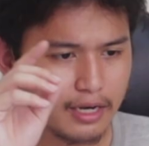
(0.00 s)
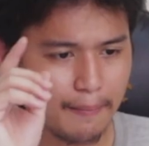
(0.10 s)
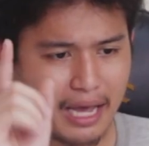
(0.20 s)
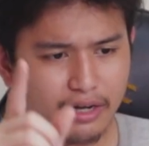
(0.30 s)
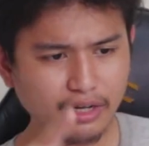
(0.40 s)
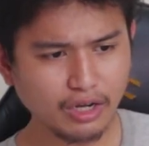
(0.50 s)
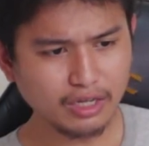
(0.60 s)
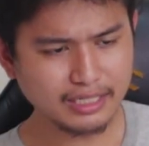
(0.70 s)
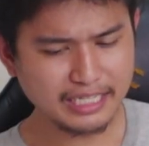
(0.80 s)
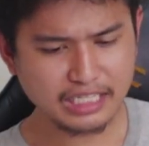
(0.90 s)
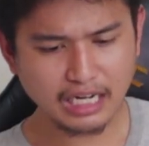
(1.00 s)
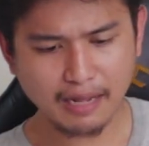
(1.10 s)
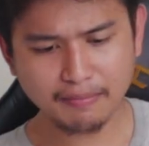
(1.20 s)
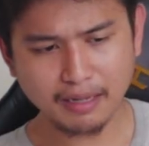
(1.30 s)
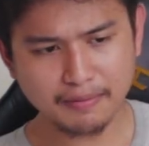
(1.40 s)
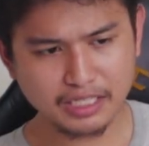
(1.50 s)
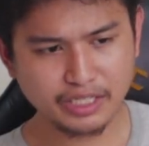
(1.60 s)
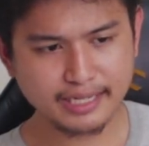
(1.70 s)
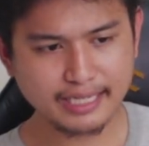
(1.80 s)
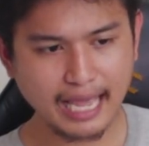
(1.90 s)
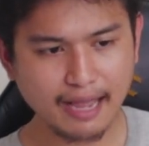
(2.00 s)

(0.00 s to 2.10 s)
The battery on this laptop is just